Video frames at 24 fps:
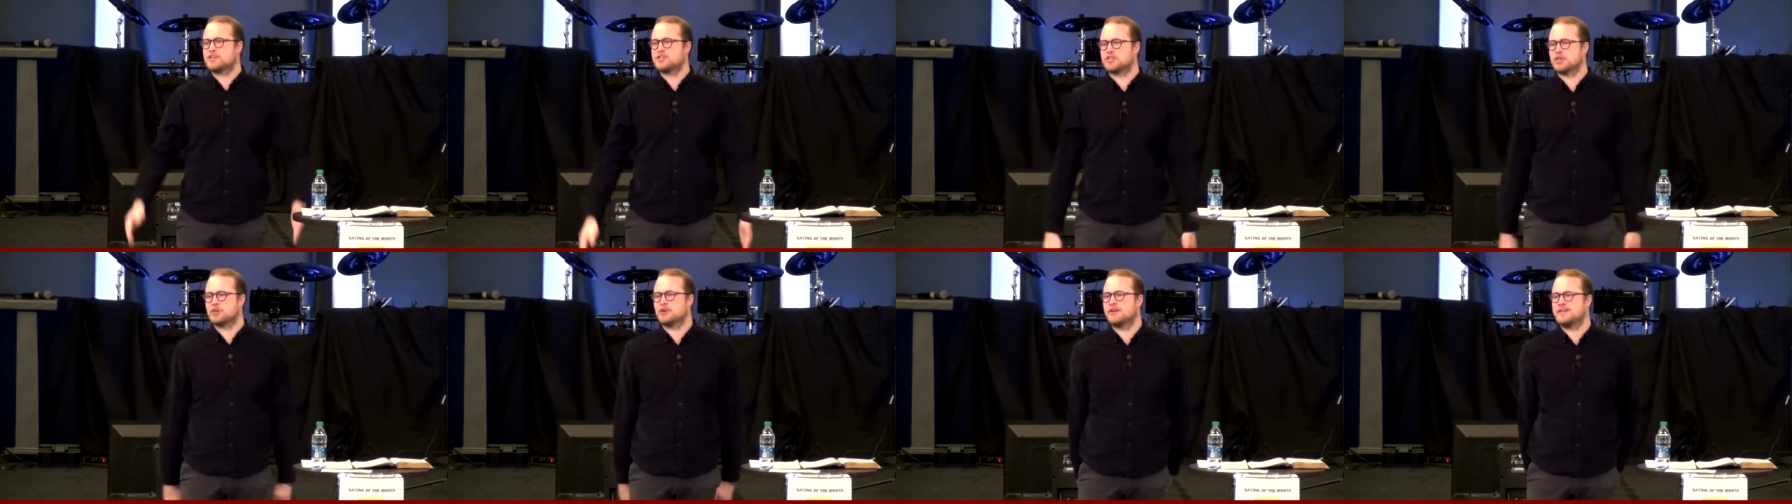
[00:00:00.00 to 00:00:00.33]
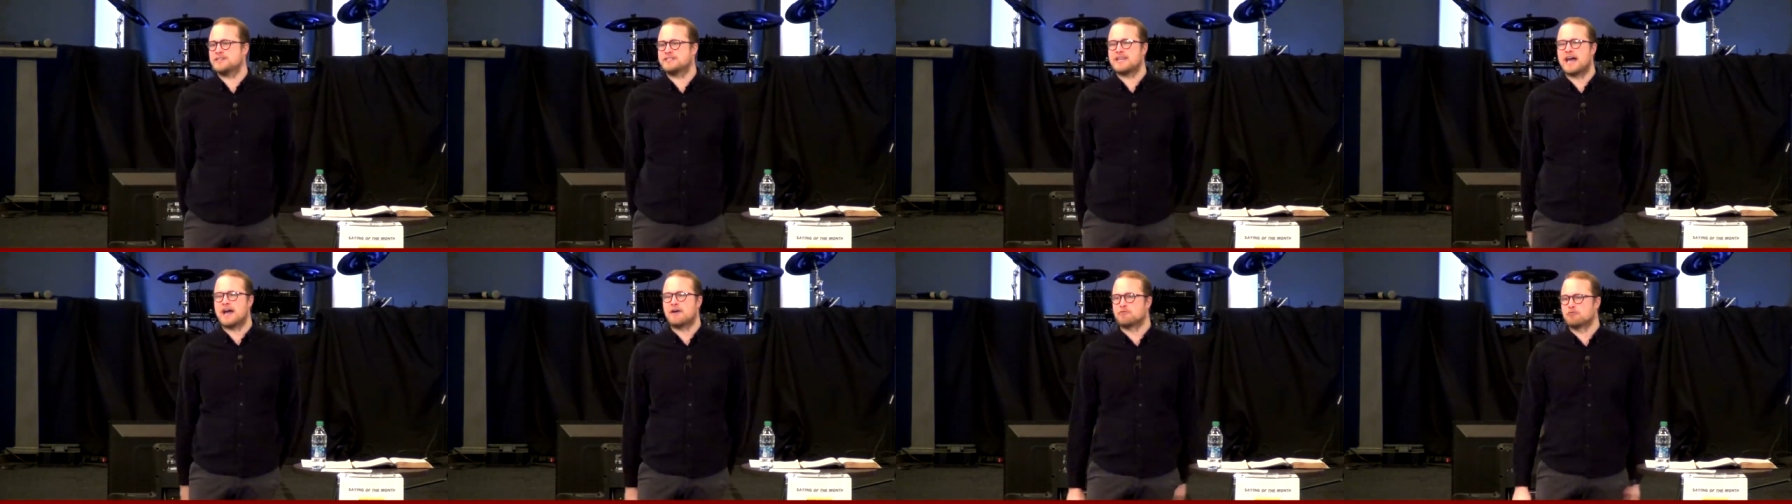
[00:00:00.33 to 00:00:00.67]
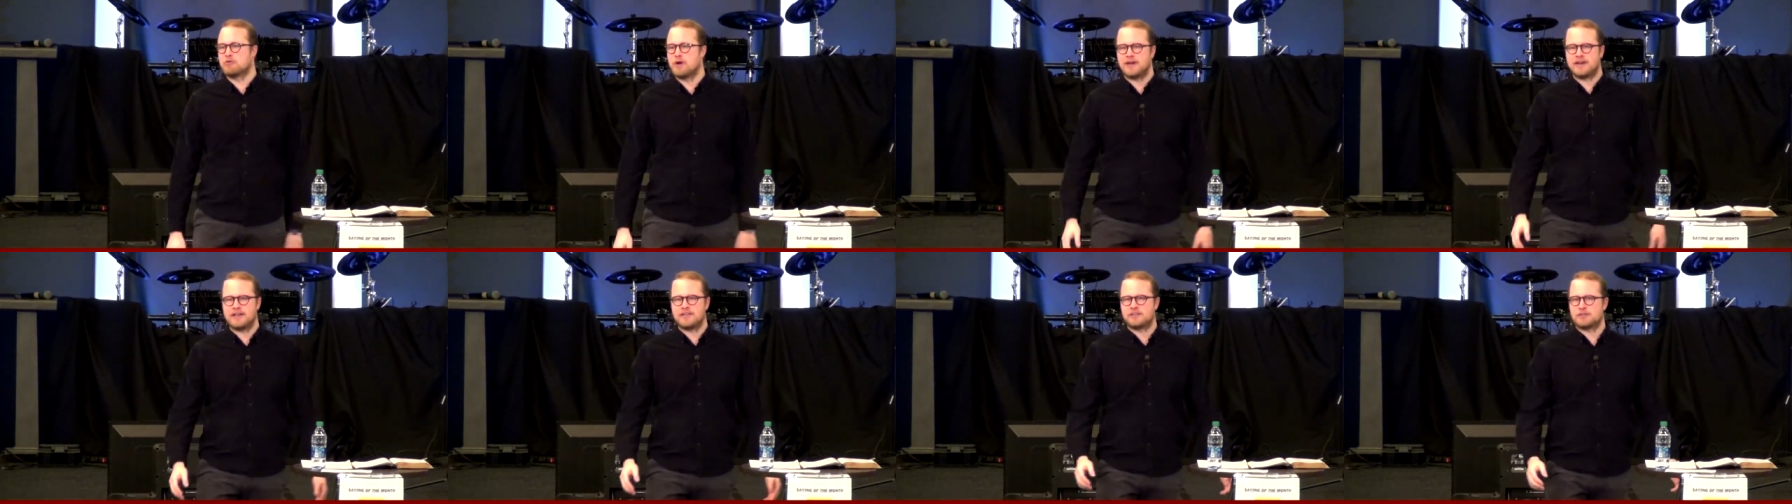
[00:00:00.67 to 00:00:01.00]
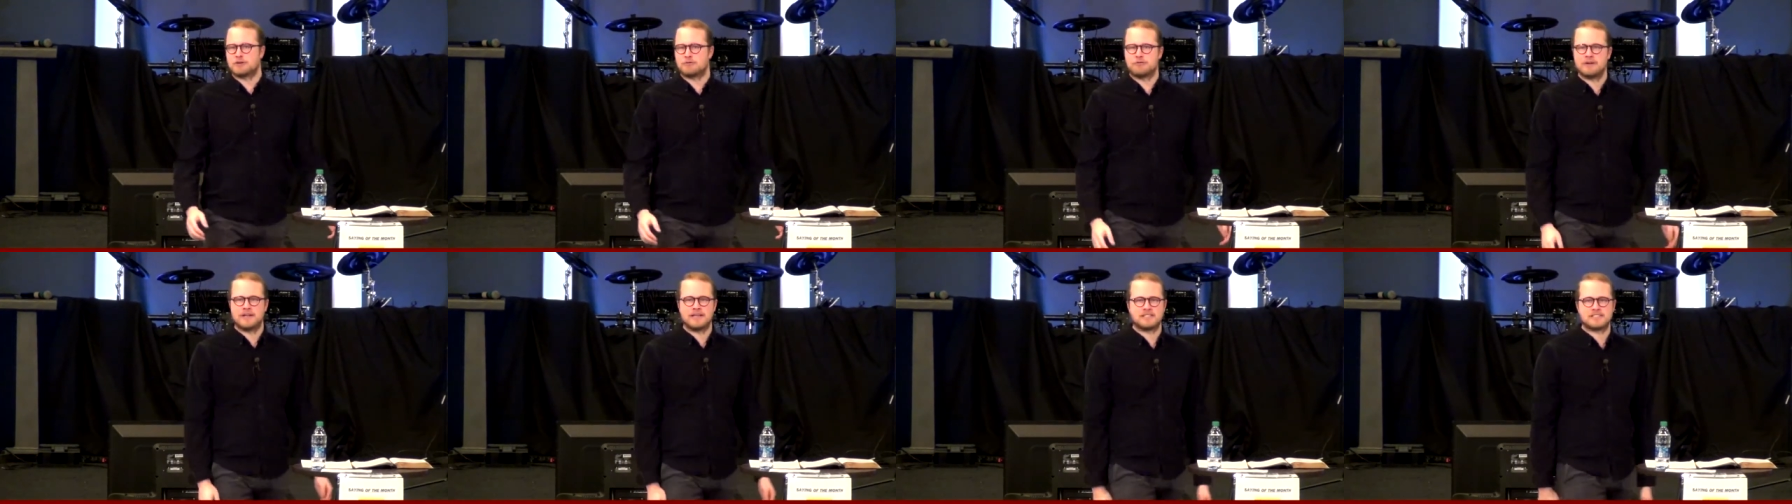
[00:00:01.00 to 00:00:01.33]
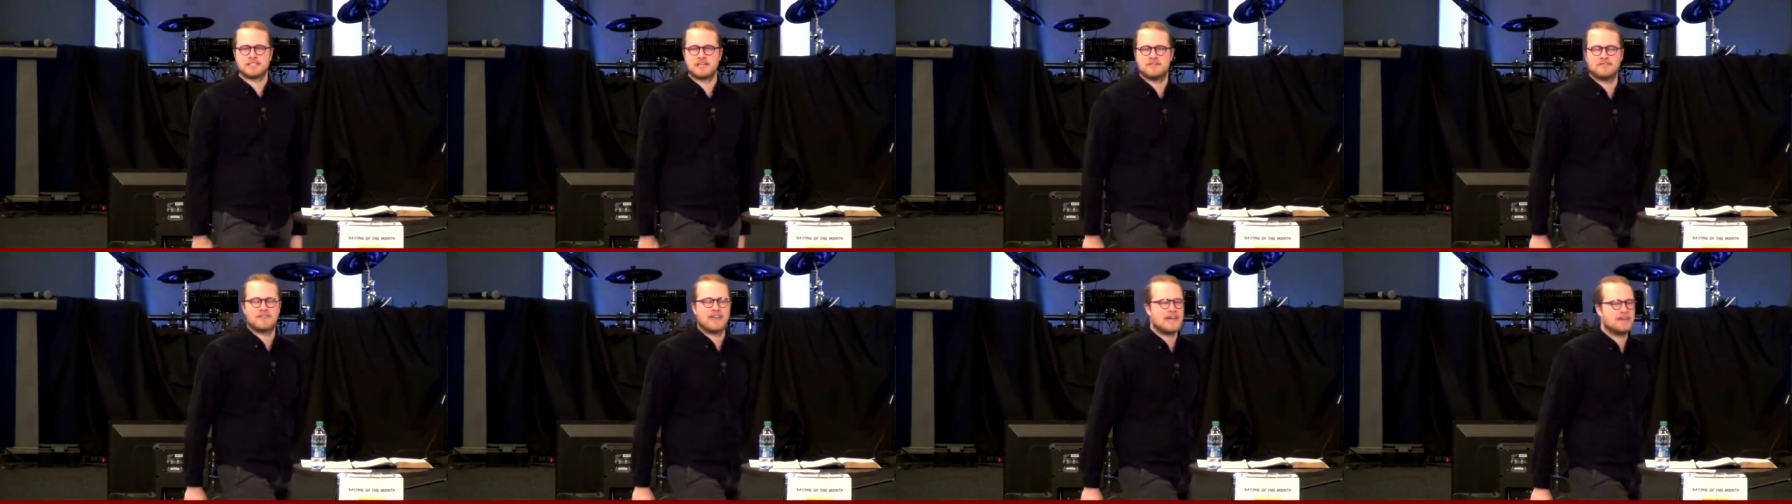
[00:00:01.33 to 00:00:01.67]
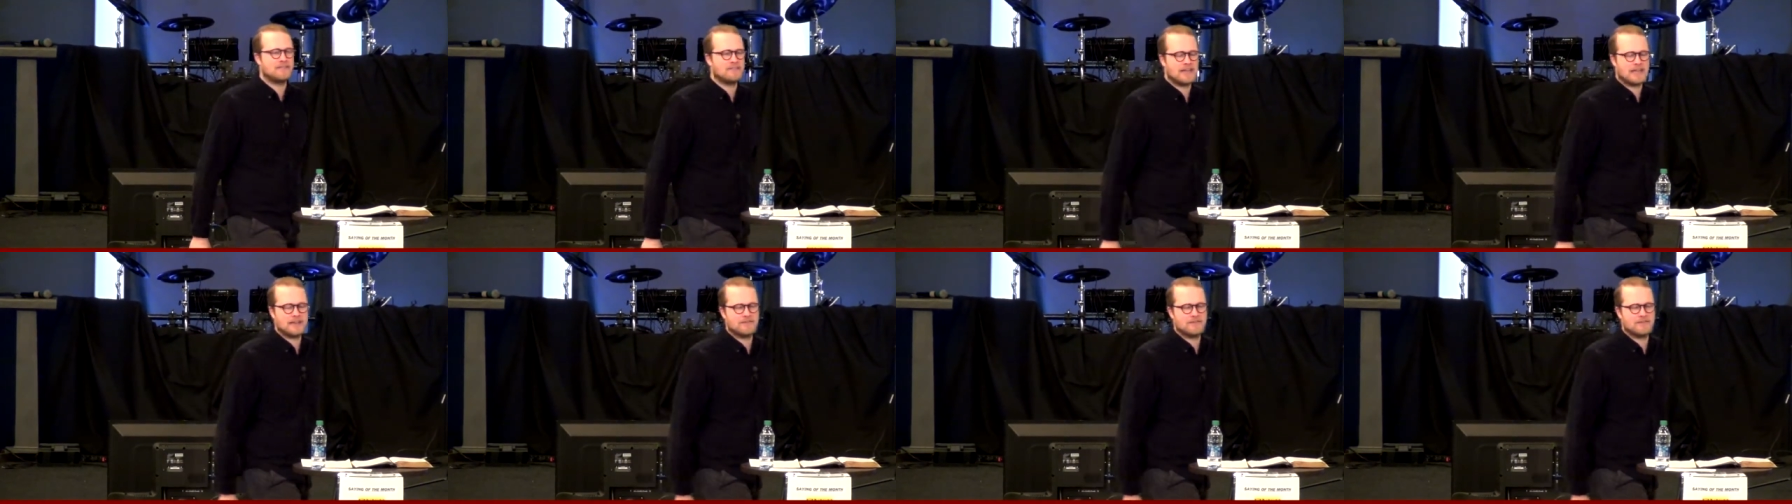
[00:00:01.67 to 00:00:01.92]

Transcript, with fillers: sure He's not running the risk of give,